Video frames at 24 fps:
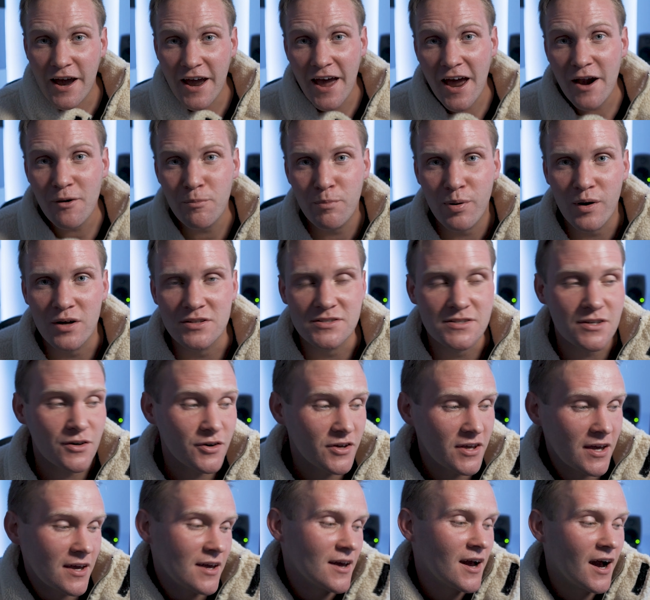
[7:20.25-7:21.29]
AirPods,
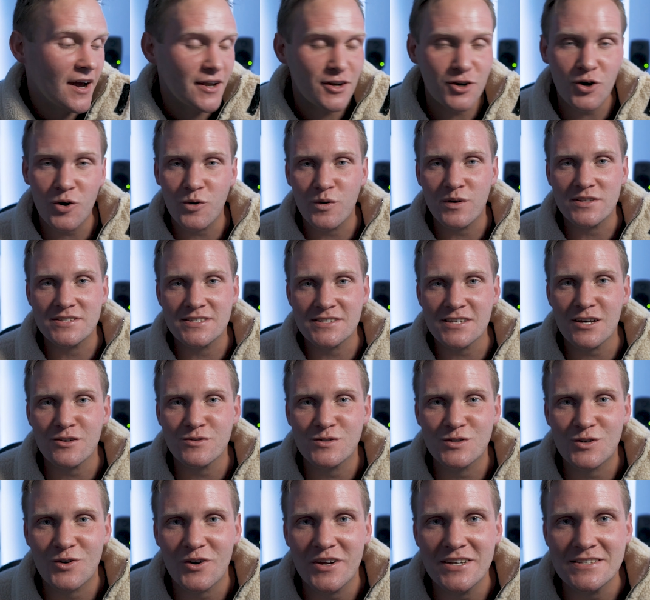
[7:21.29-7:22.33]
okay, I know it sounds
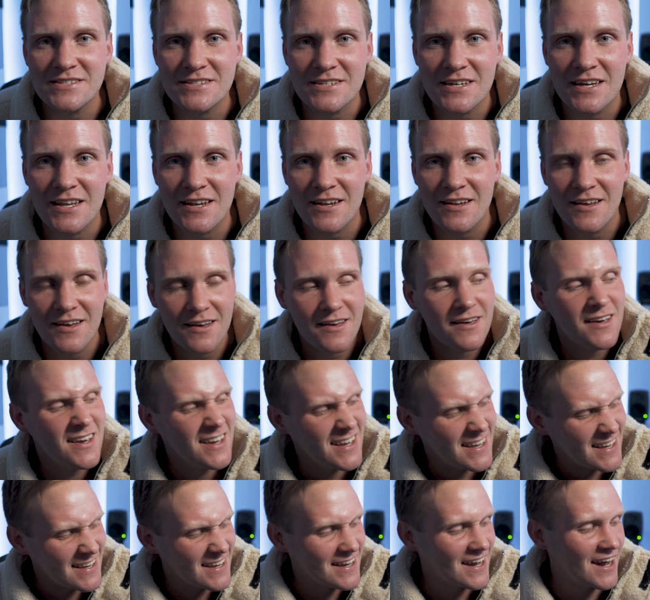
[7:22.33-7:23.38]
crazy and
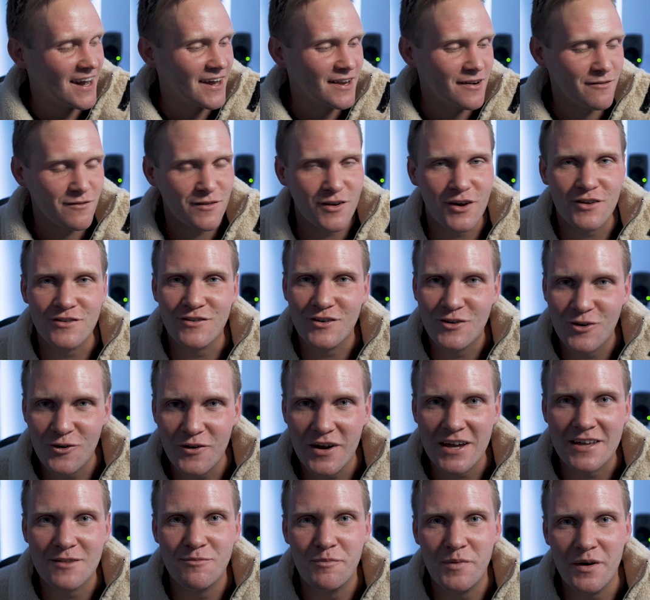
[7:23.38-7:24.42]
kind of not
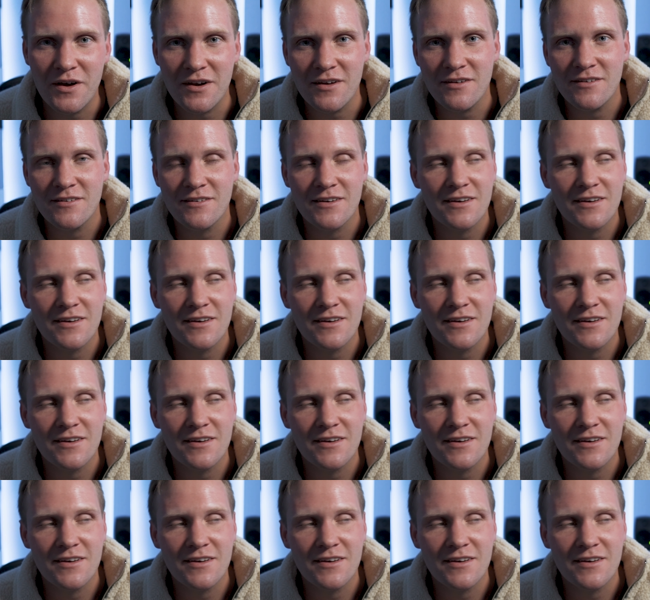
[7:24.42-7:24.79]
correct, but